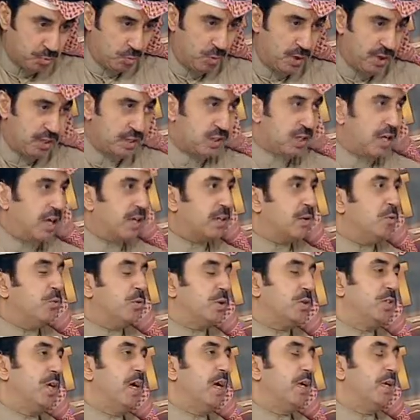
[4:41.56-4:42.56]
what exactly
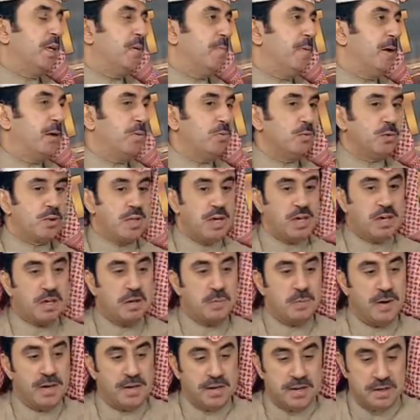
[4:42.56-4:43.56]
we're talking about. We're talking
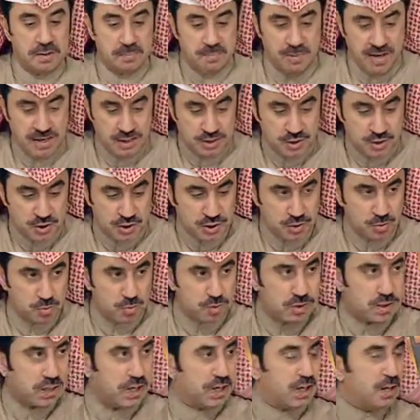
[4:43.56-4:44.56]
about an ambassador,
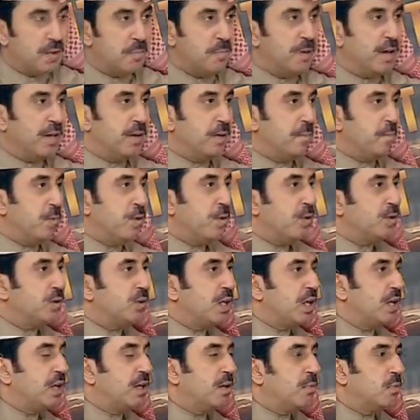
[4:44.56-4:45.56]
we're talking about a
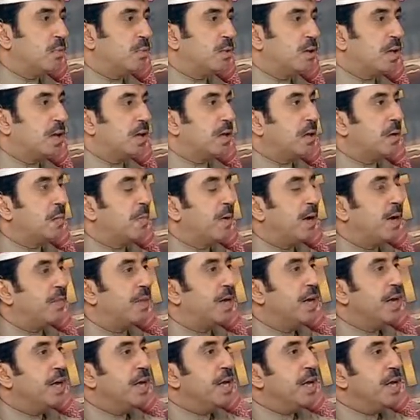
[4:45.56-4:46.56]
motorcycle, we're talking about
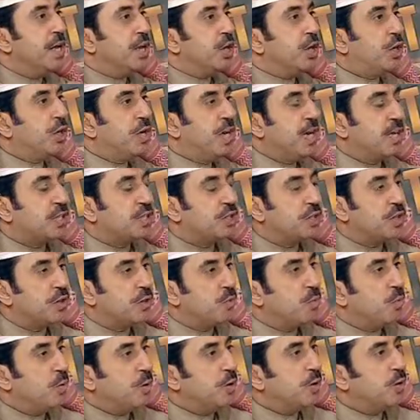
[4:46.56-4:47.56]
connecting
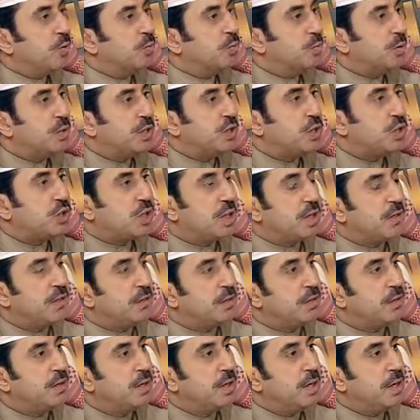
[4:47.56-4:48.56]
the world with each
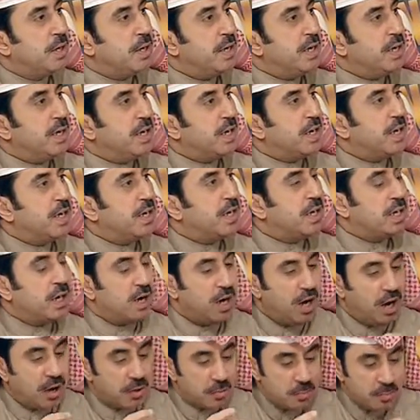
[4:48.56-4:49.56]
other in a
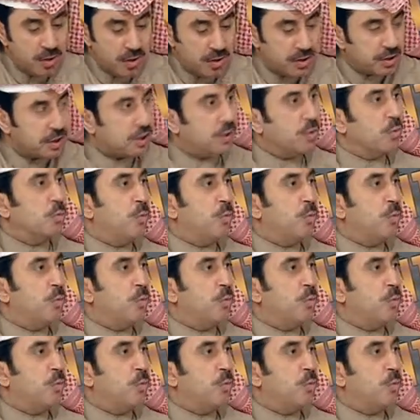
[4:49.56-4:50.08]
harmonical